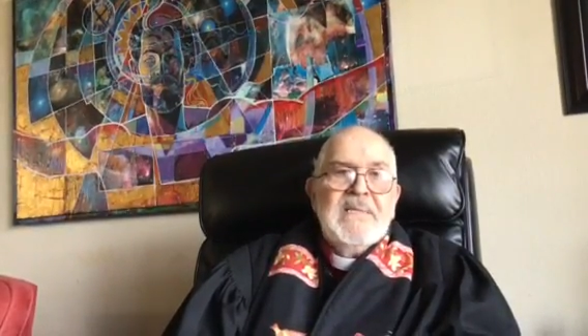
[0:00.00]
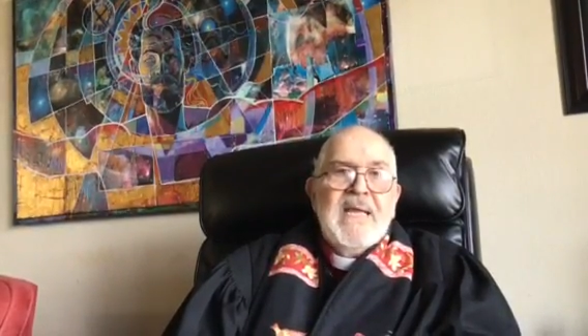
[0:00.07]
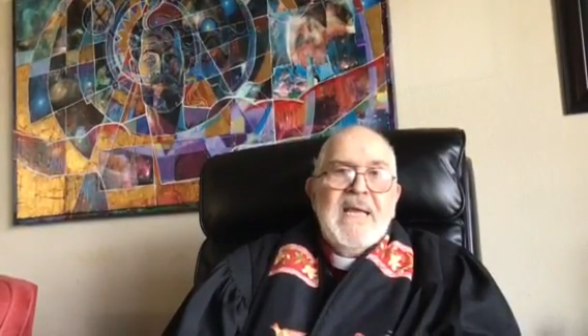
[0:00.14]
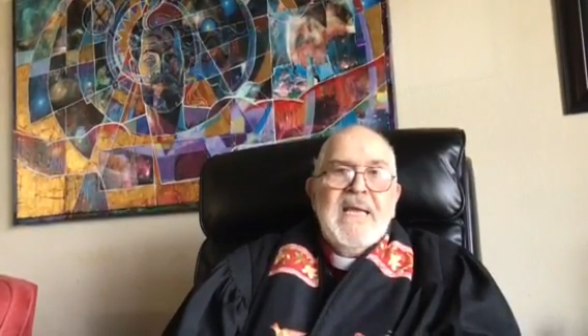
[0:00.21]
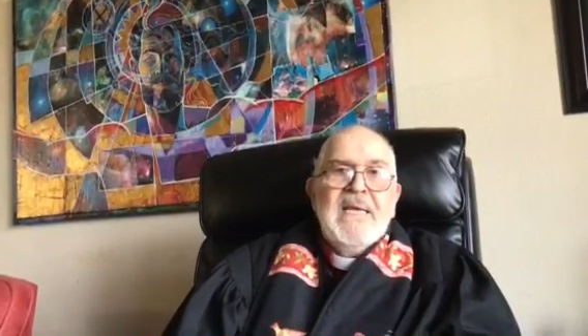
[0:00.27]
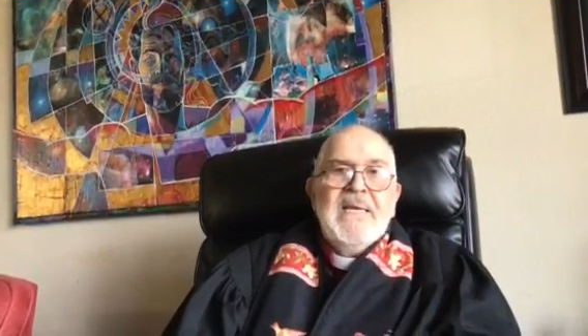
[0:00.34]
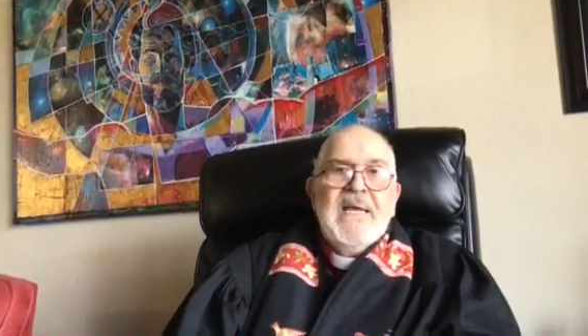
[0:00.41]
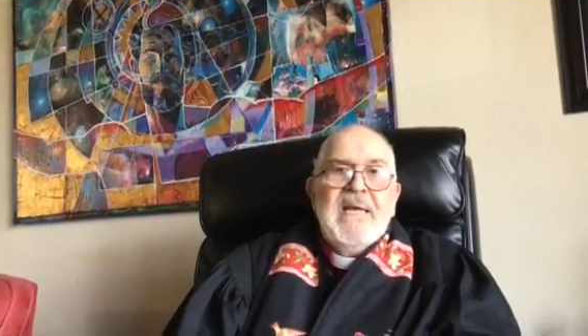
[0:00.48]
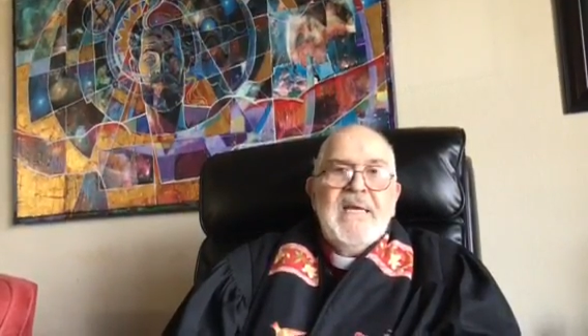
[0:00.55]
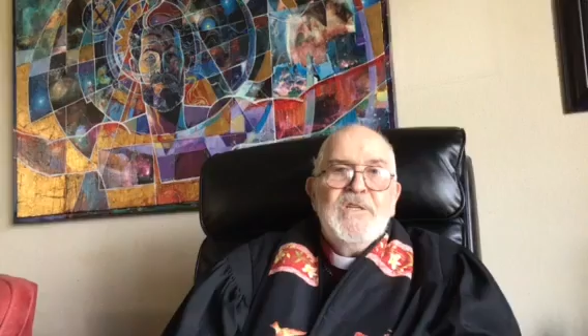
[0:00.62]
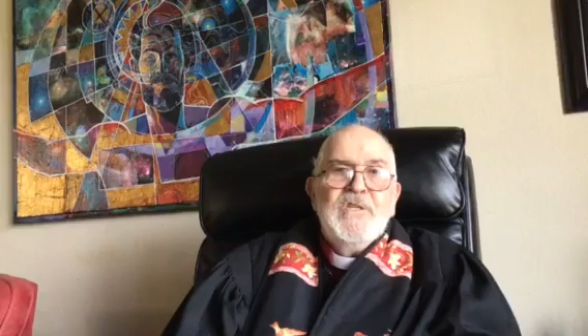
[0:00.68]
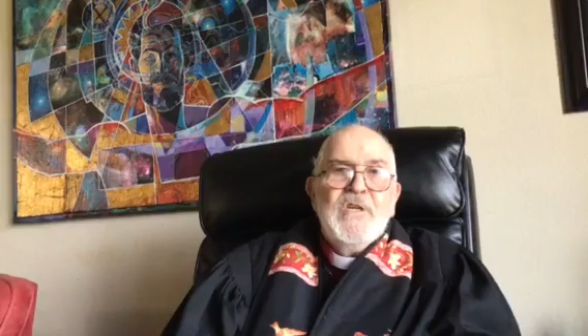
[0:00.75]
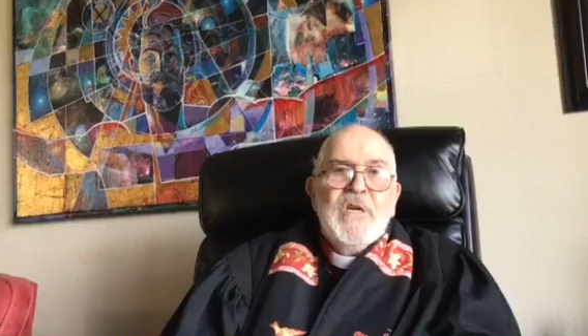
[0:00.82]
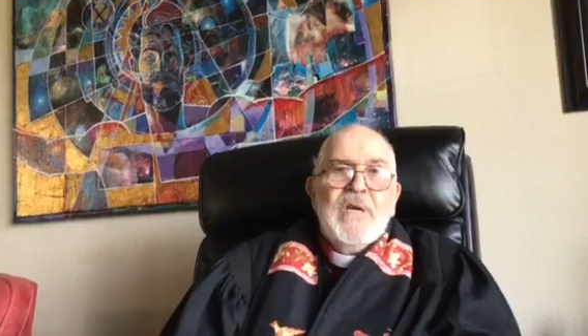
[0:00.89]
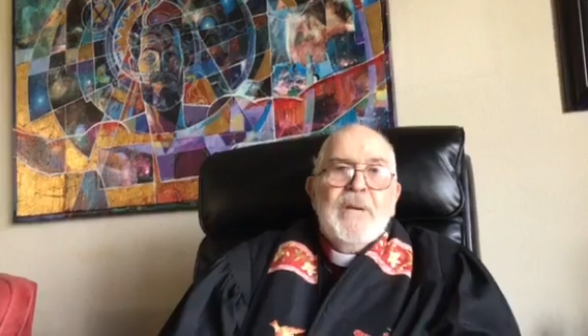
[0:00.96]
day and
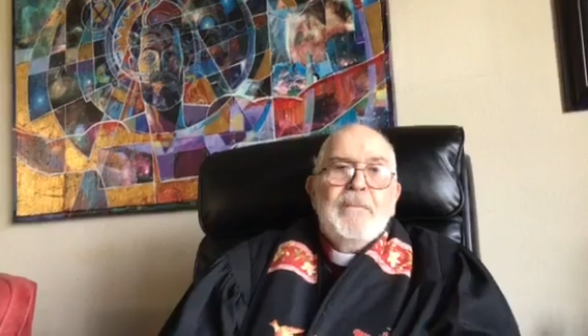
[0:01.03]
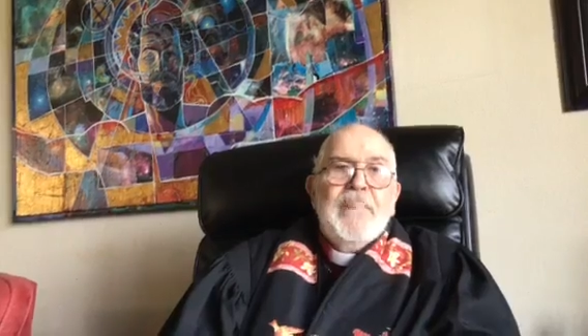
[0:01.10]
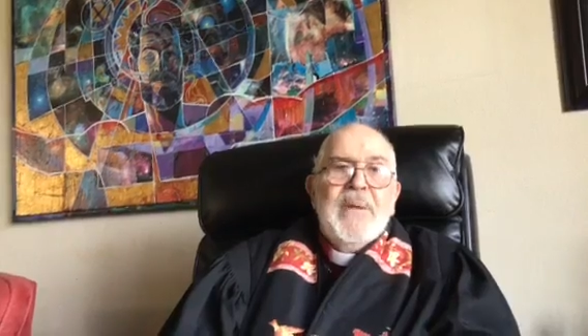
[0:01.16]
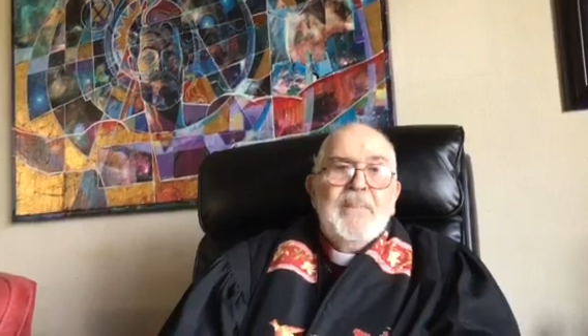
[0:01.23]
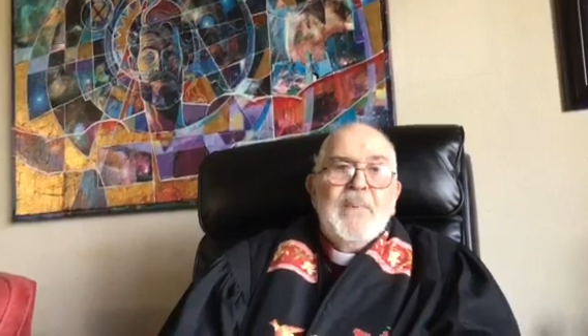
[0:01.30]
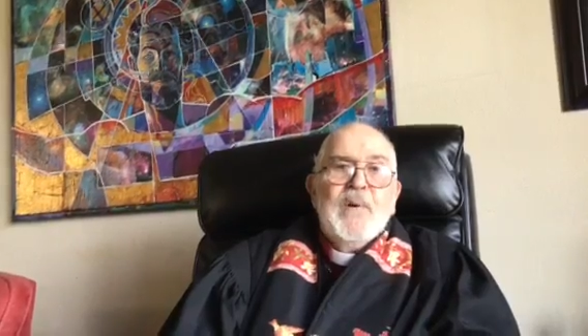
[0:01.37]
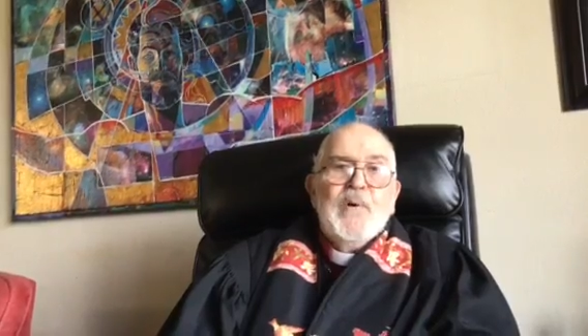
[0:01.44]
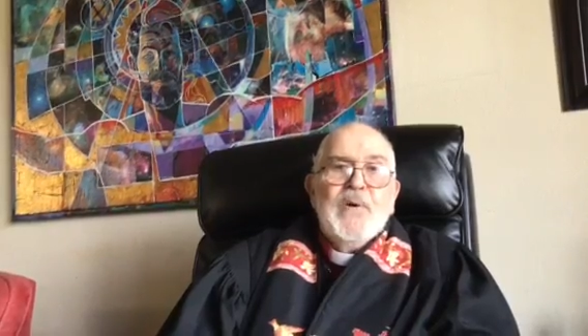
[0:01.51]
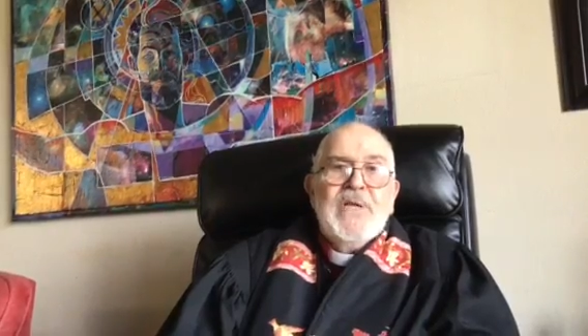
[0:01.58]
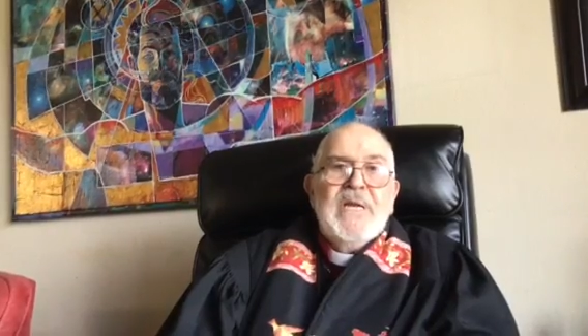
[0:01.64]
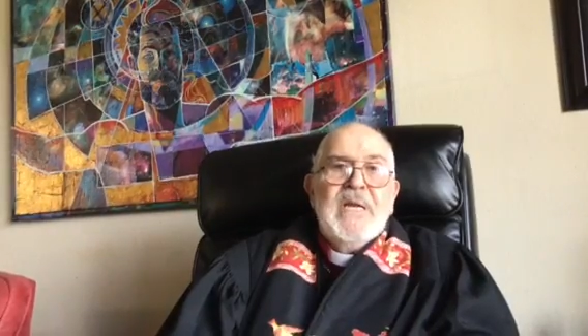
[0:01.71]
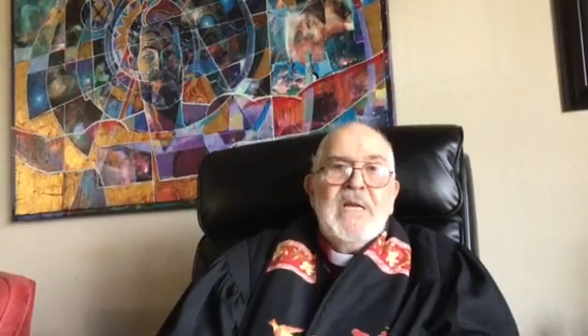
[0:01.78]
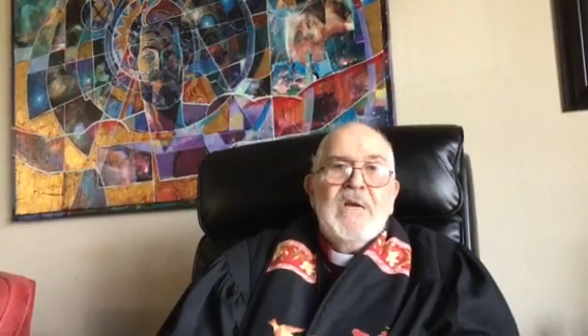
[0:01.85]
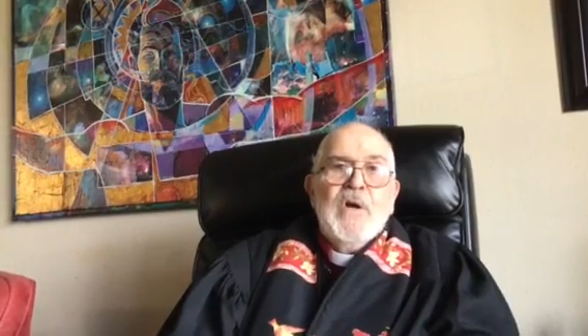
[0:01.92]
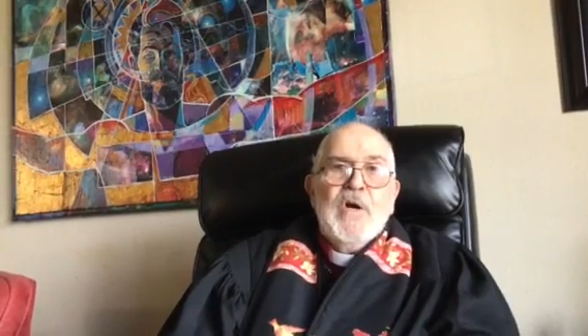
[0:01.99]
age, people are
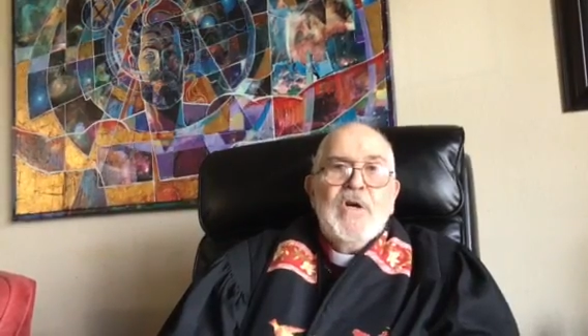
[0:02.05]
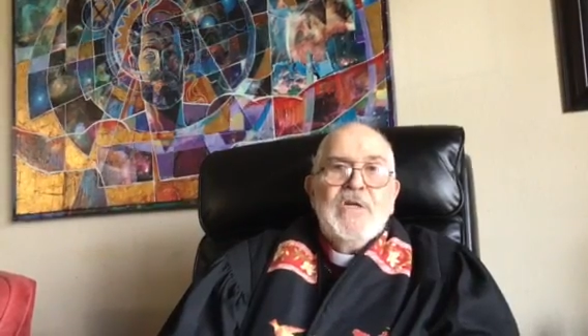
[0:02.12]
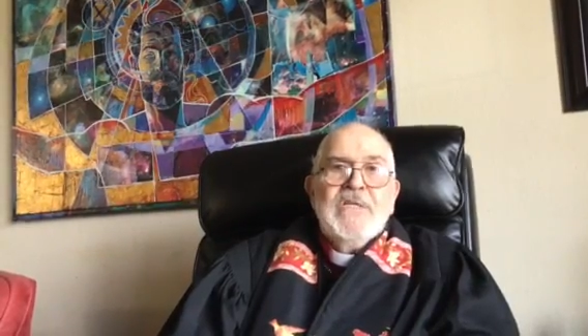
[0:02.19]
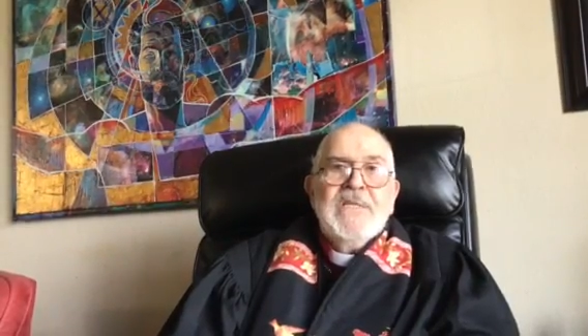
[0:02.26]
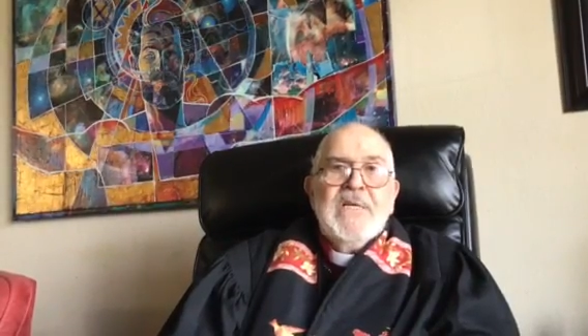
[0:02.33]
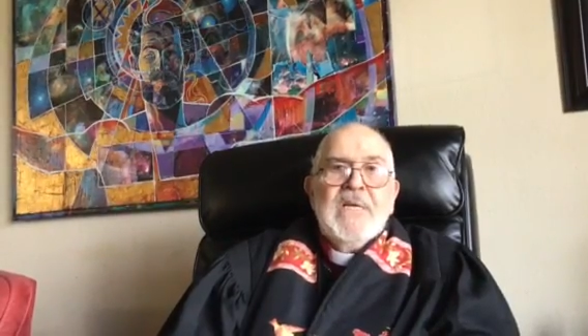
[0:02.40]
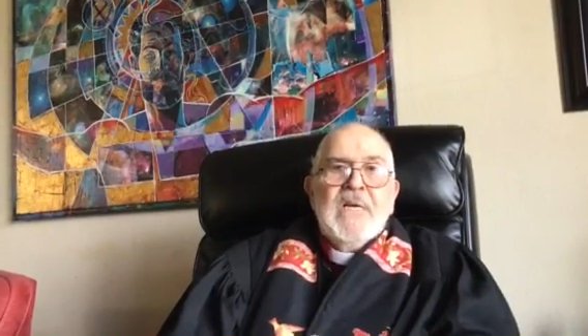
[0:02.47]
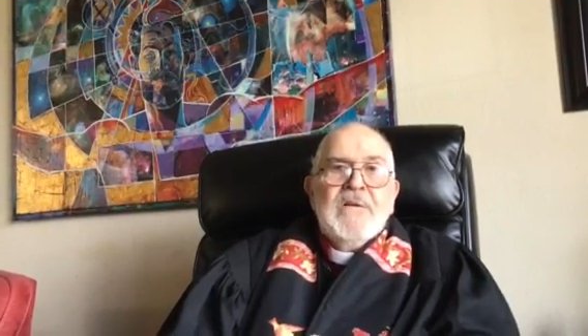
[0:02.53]
getting hurt.